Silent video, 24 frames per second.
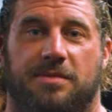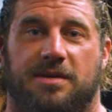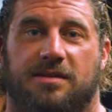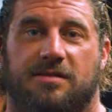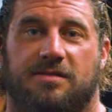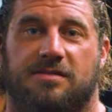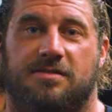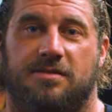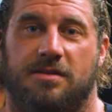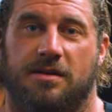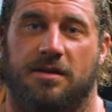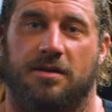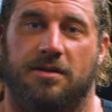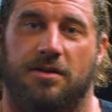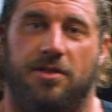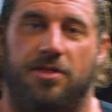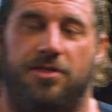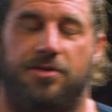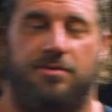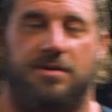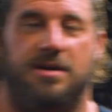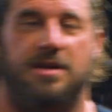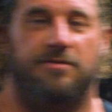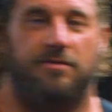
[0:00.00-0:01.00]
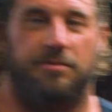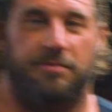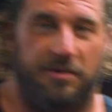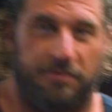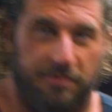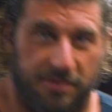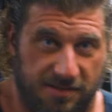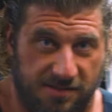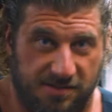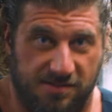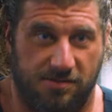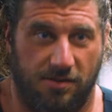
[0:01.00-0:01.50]
means 3 of them have
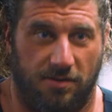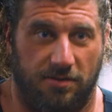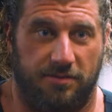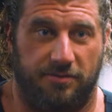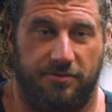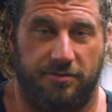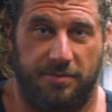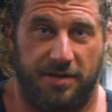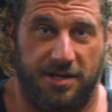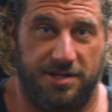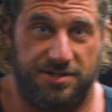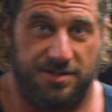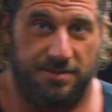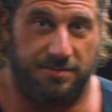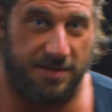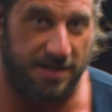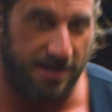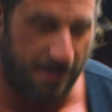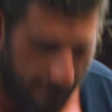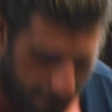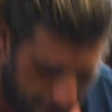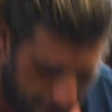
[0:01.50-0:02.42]
been stolen from my gym now.